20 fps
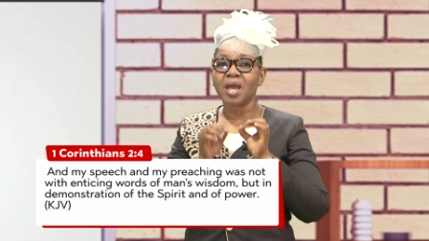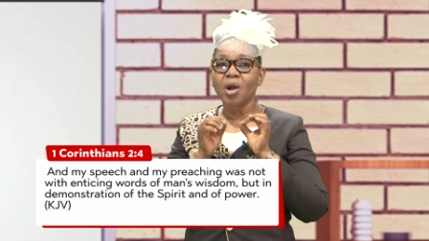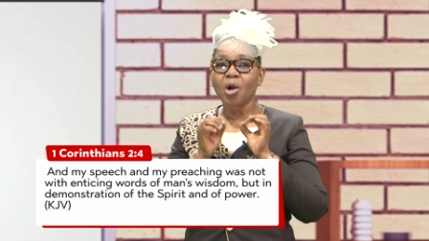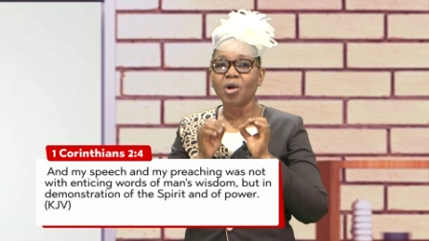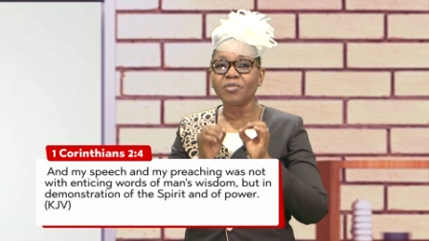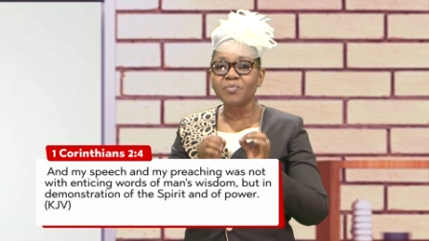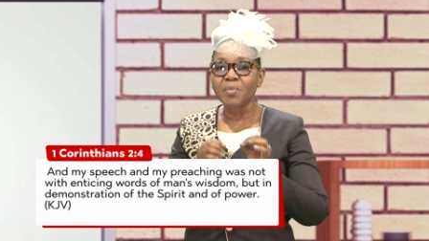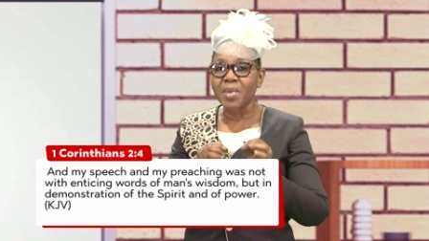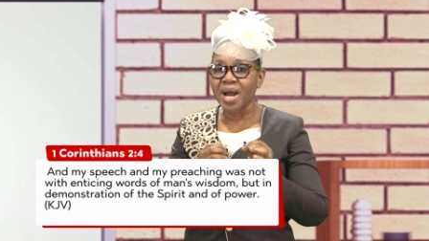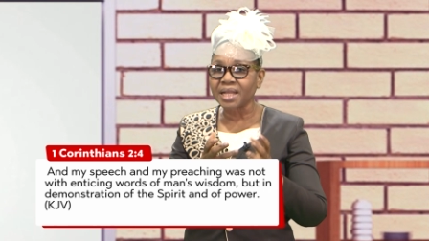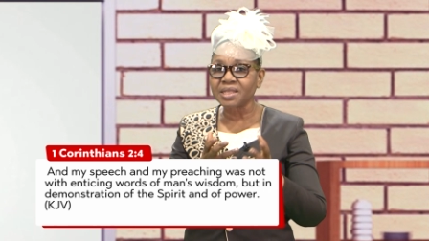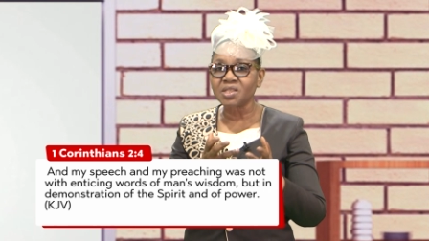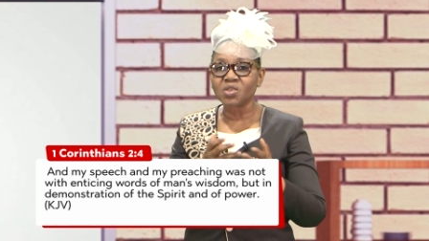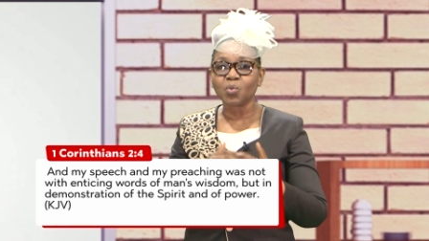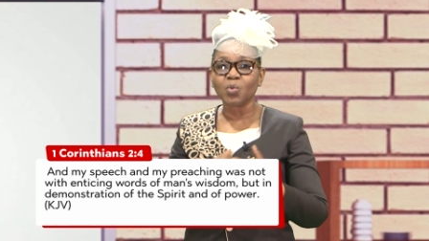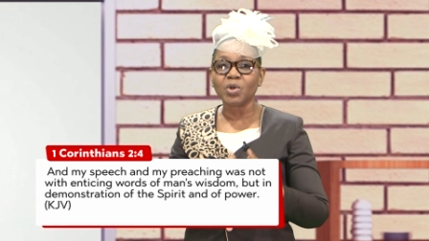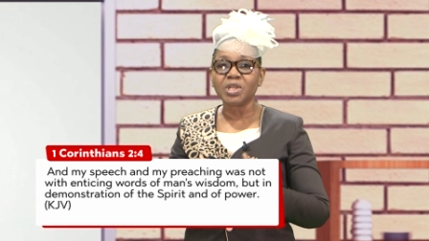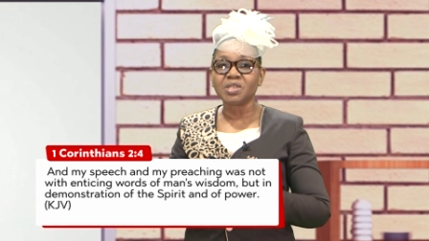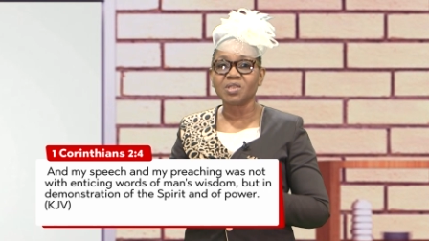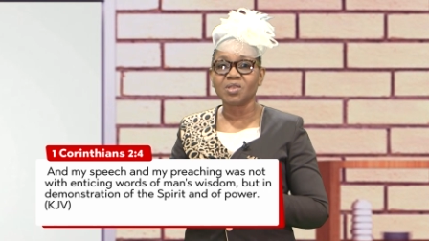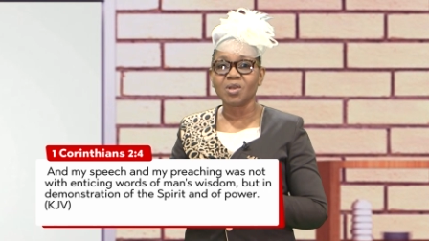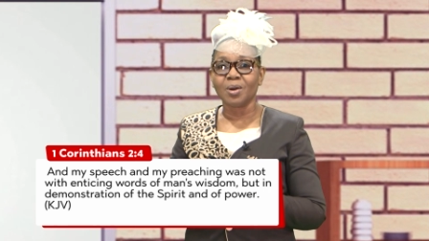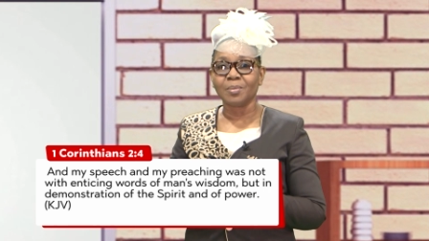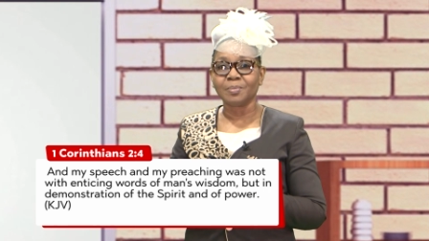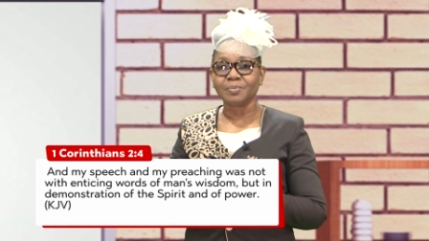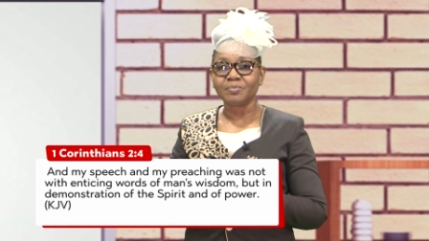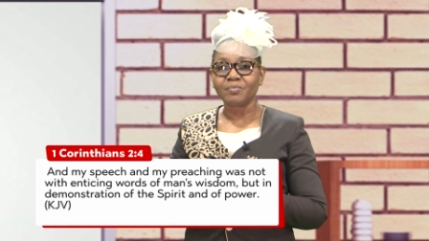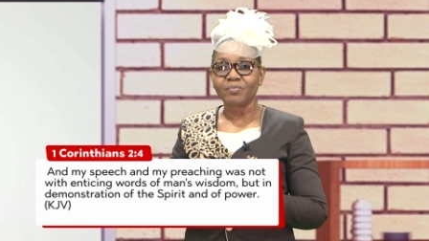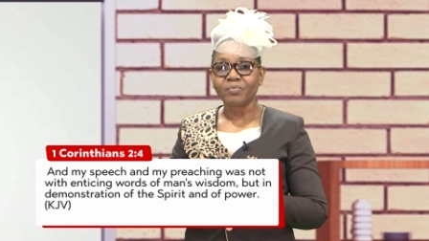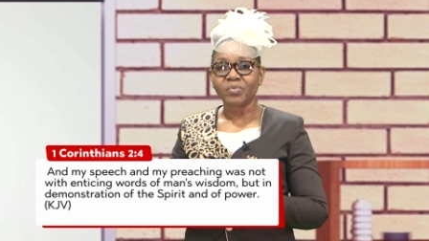of man's wisdom,
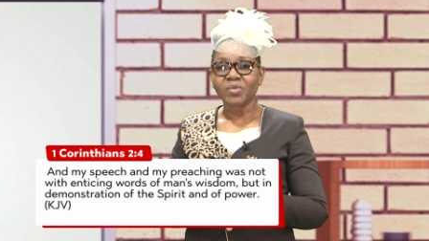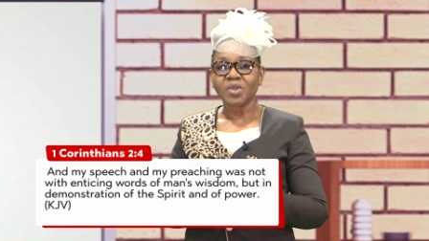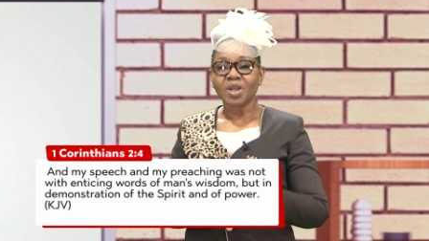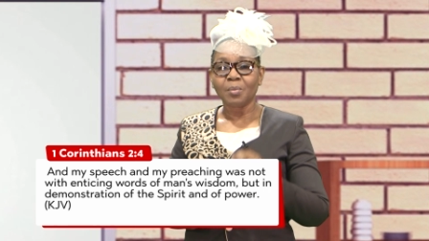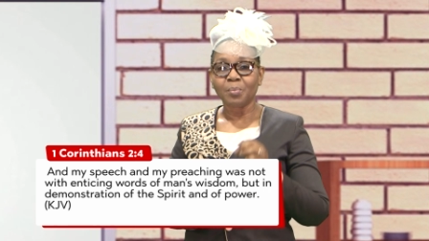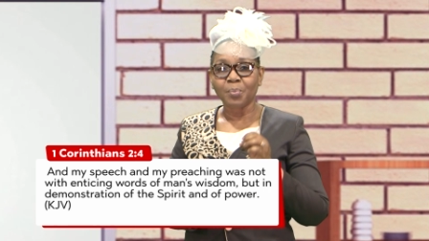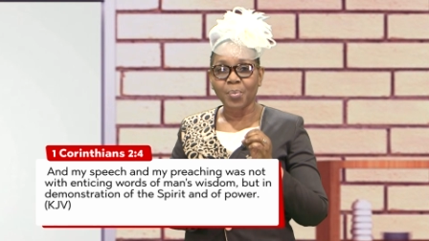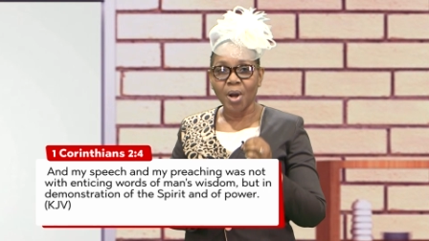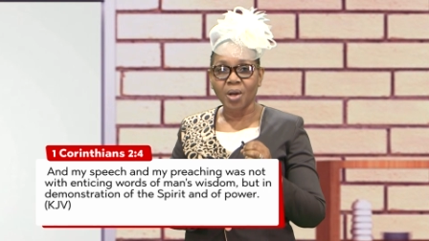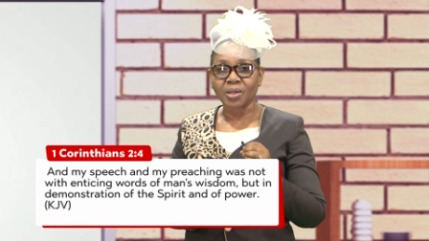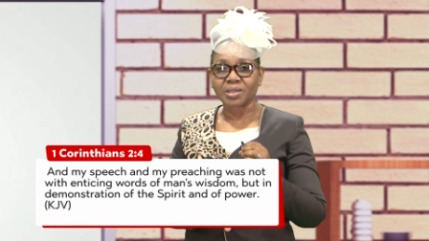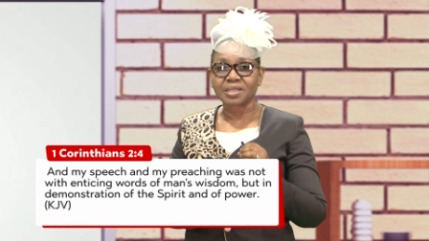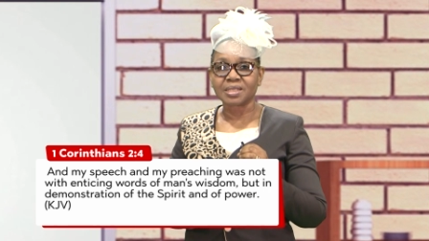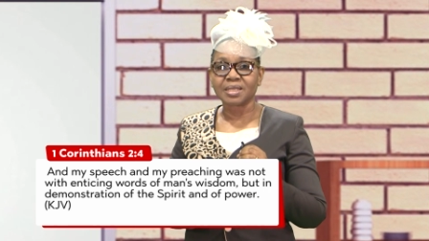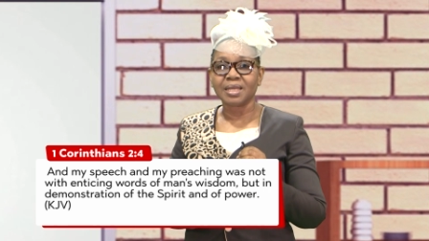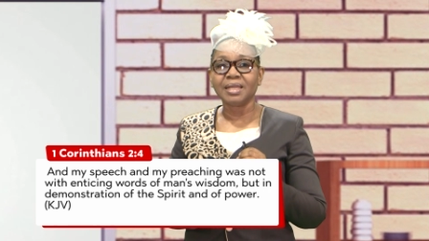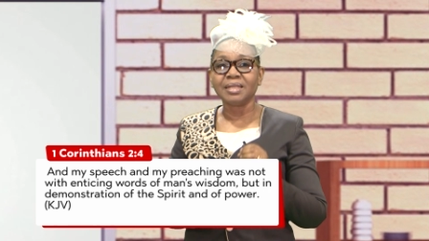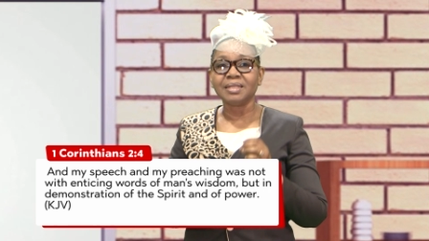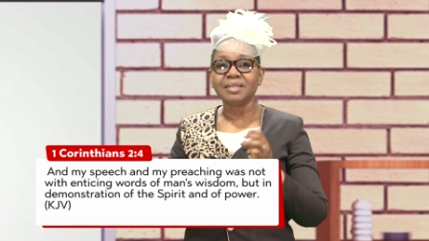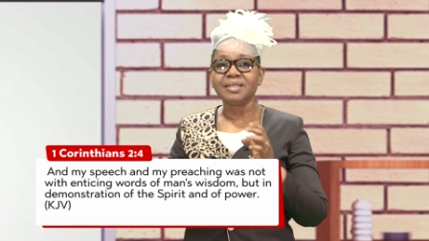but in